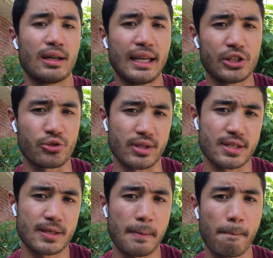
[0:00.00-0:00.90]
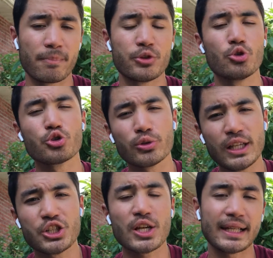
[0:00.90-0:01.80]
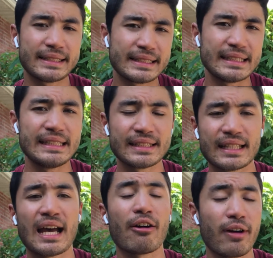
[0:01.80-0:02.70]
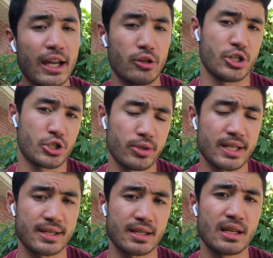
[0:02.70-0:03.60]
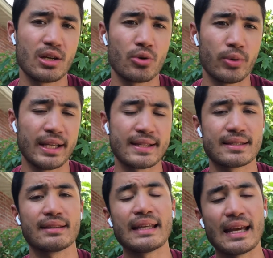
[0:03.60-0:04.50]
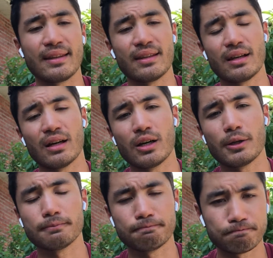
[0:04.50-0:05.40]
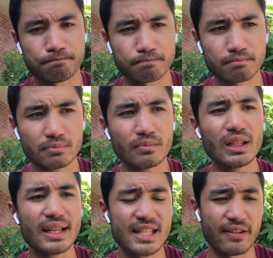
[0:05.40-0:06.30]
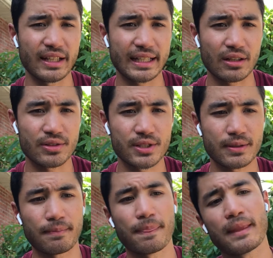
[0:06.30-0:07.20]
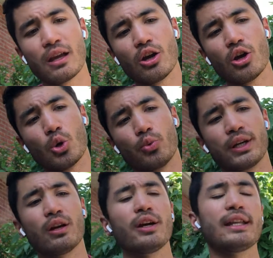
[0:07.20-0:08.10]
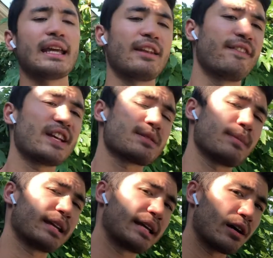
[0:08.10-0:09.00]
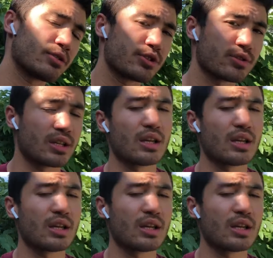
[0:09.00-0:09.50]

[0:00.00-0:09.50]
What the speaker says: interest. Usually GICs have higher interest rates than saving accounts. Regarding investment accounts,